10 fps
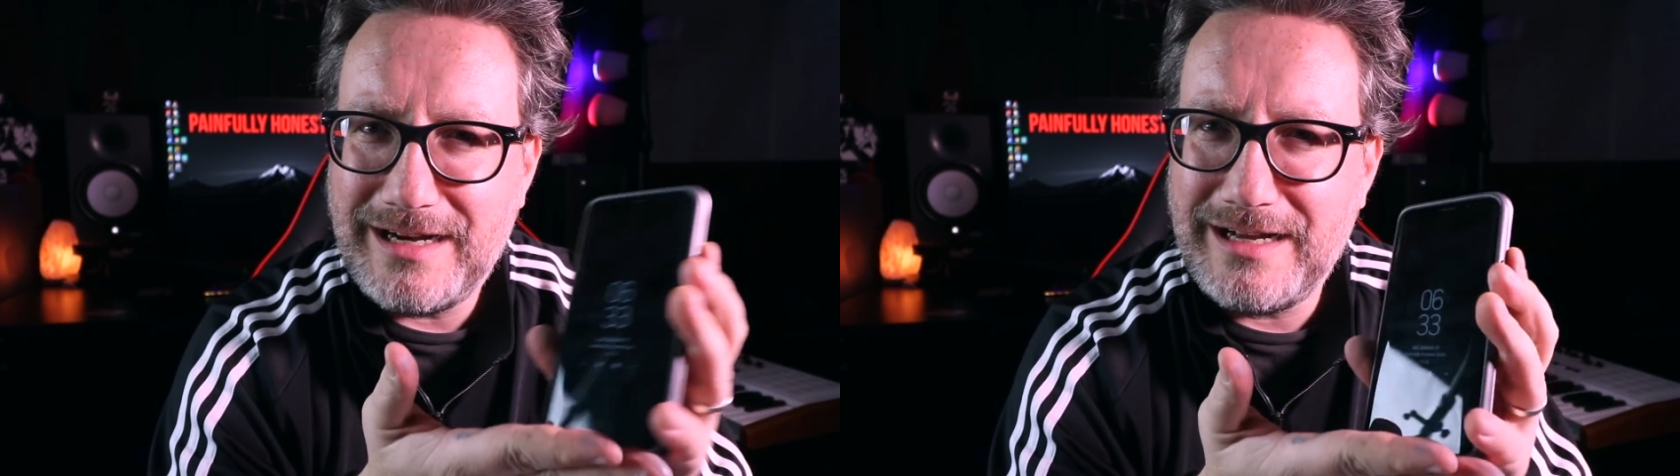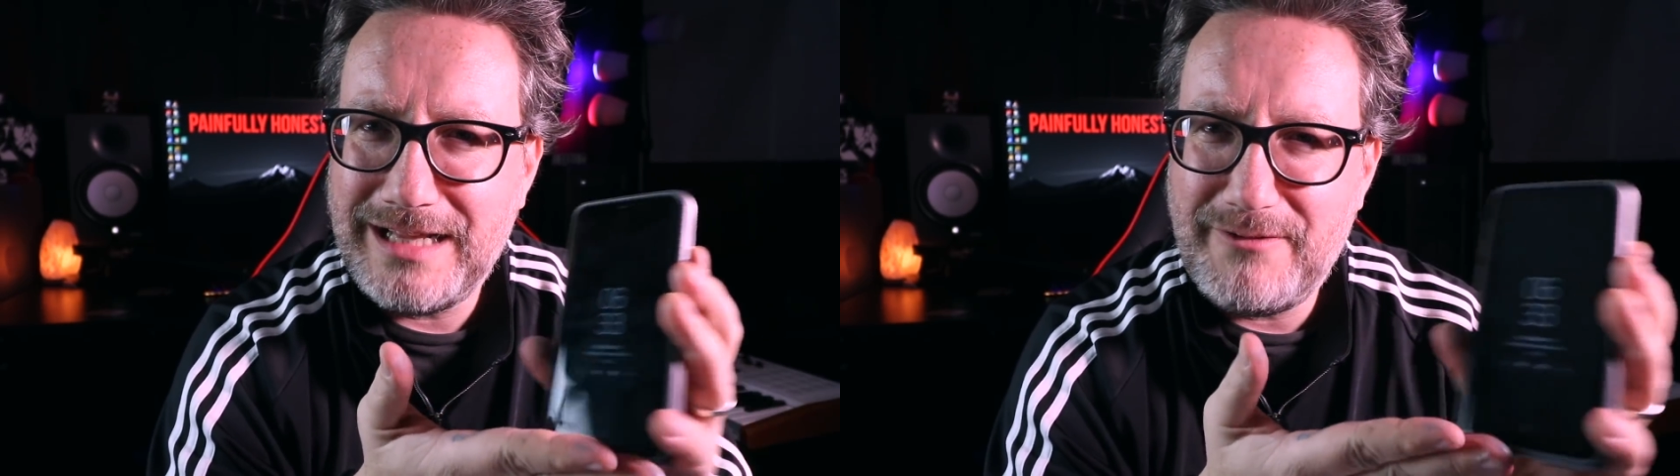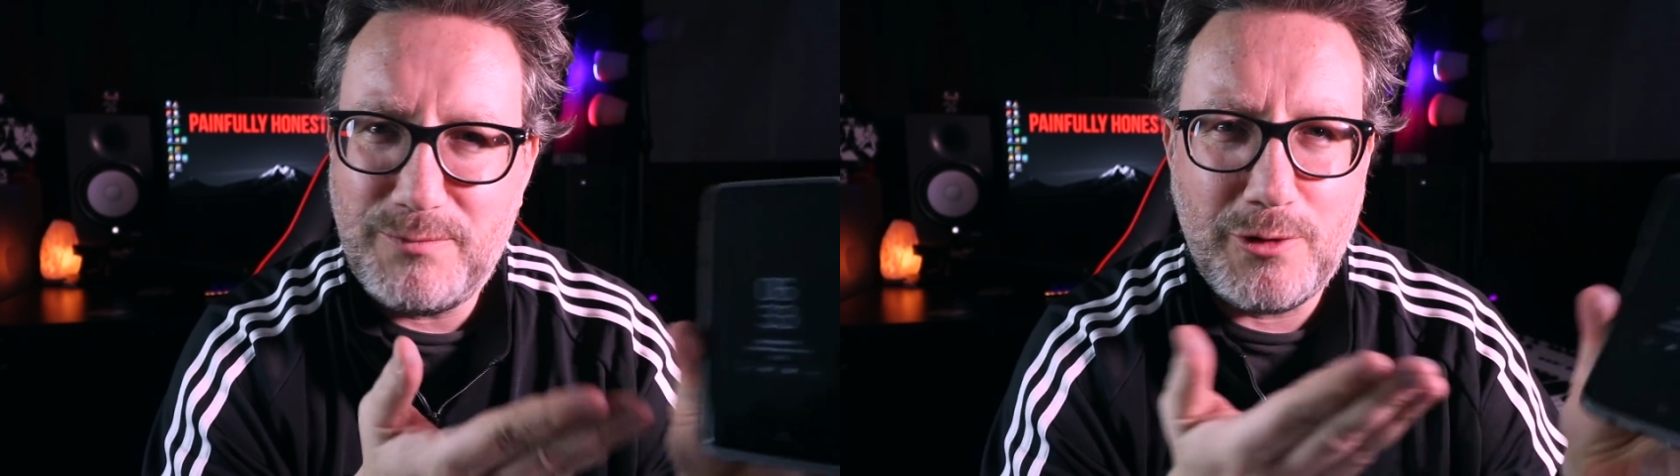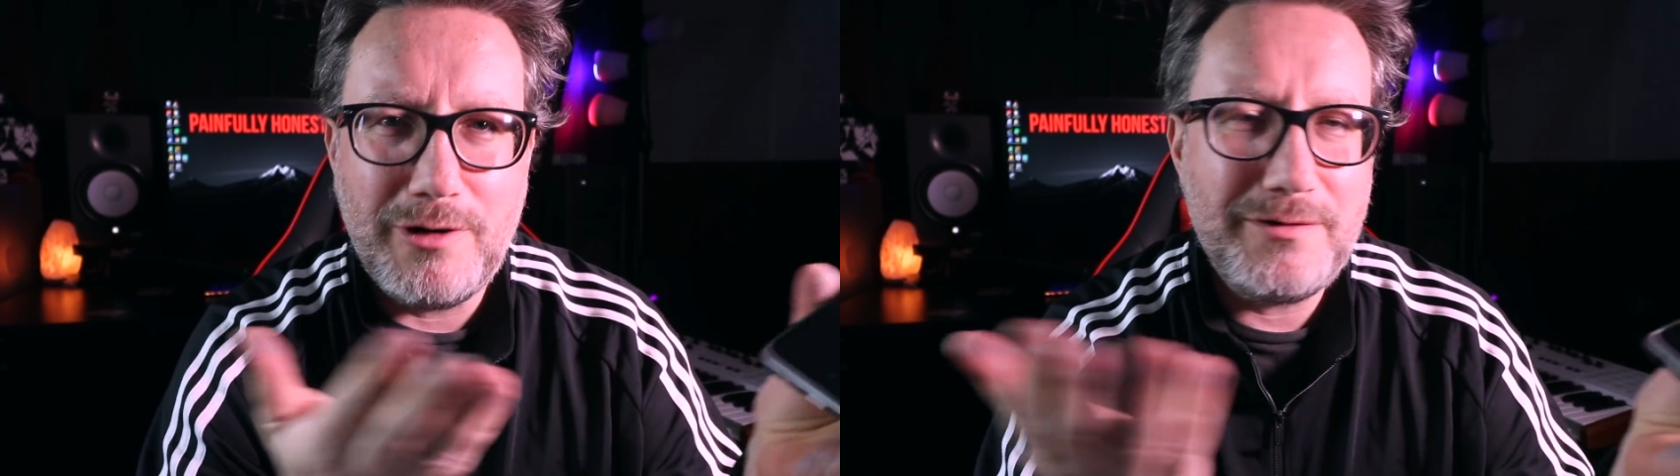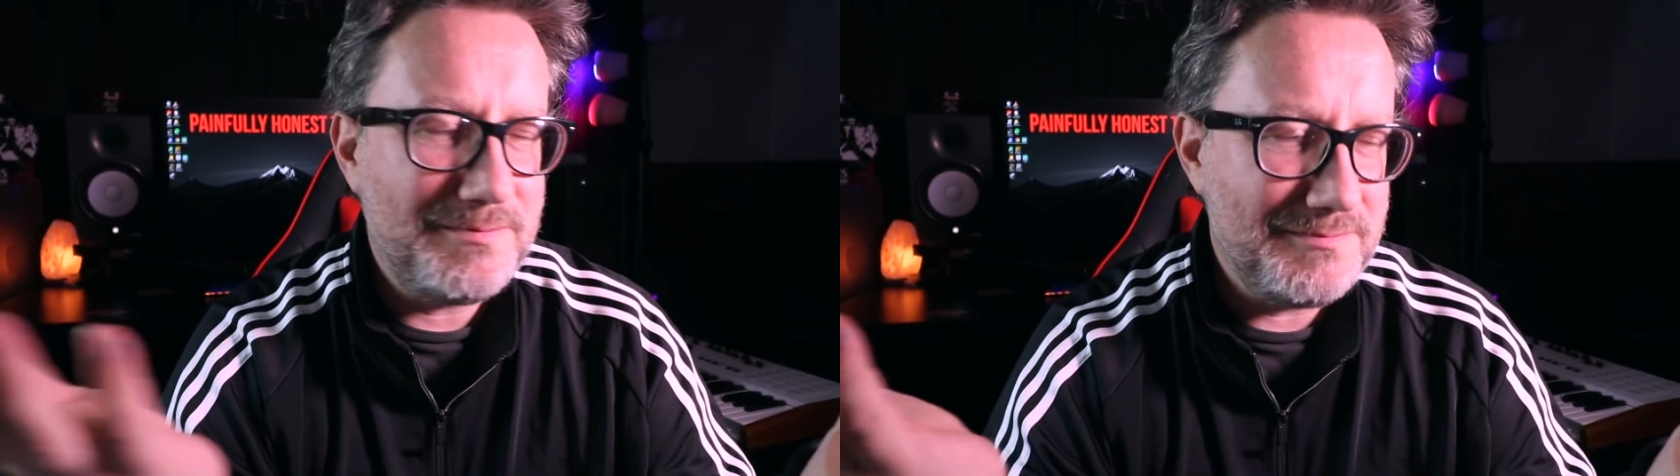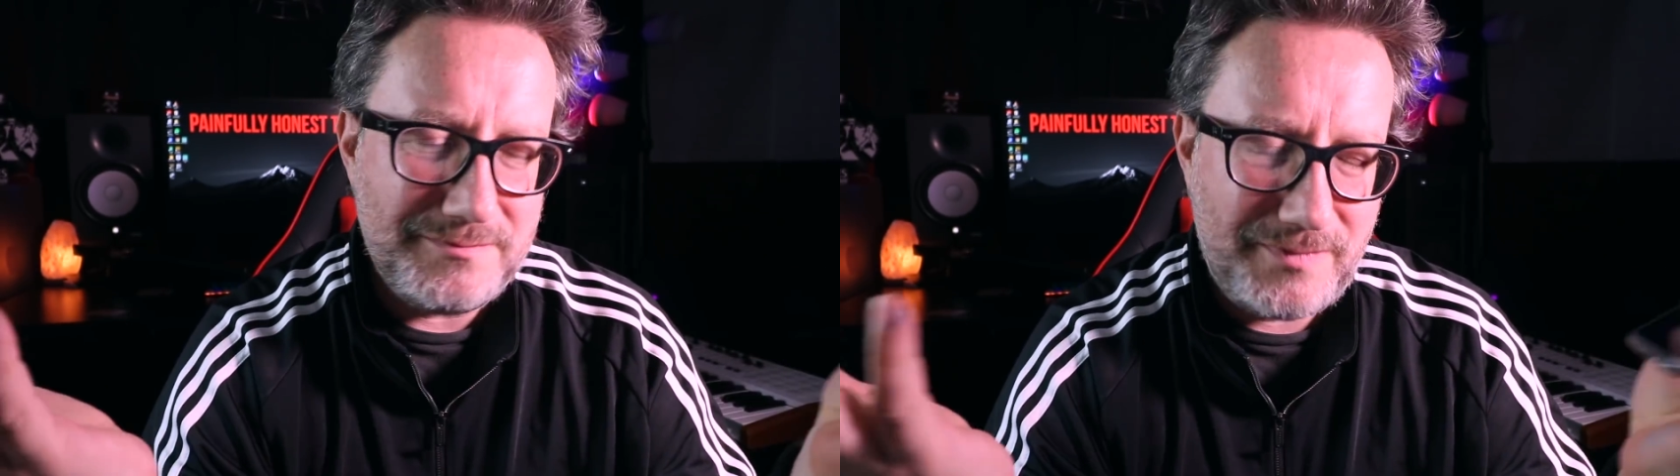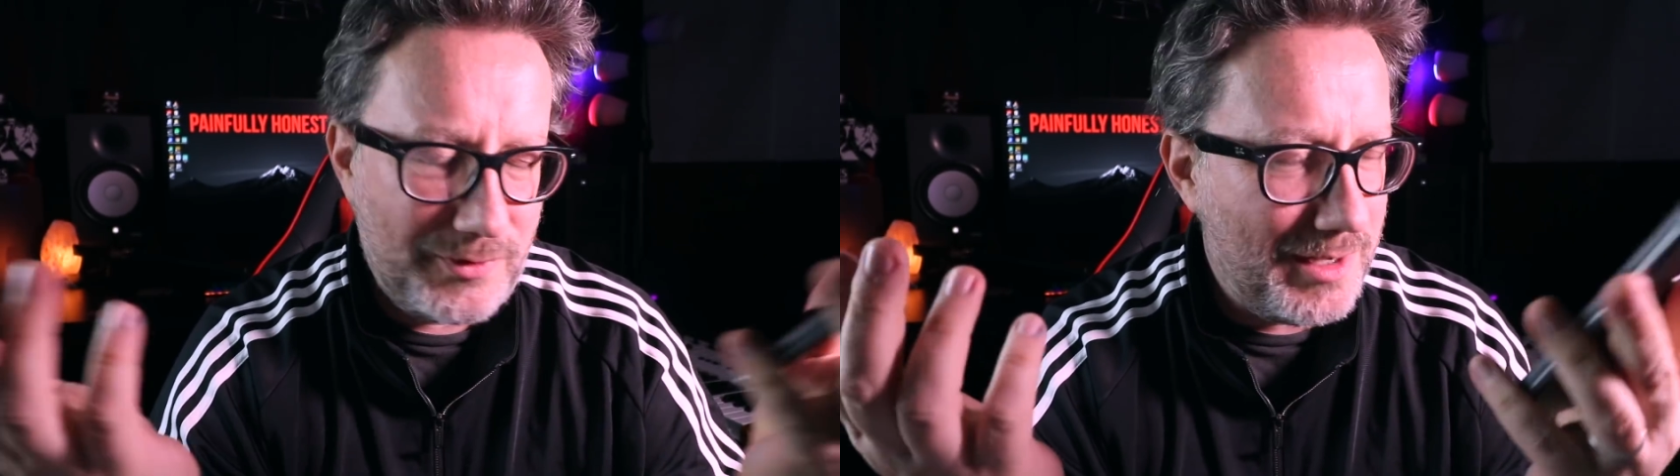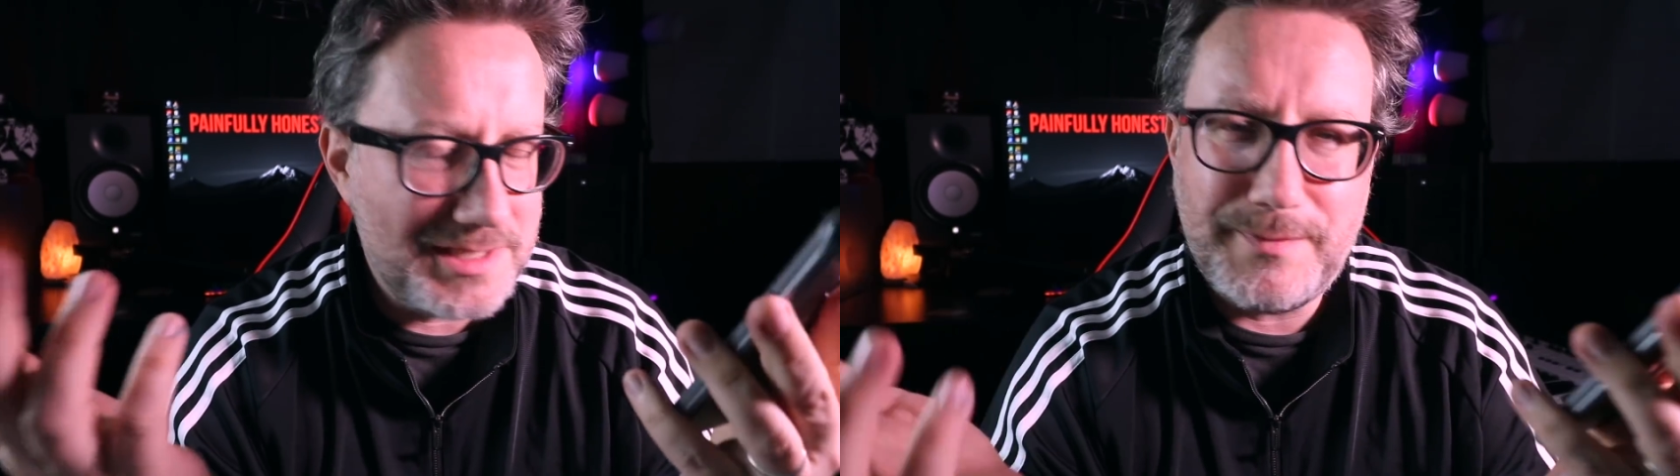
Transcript: I'll have more thoughts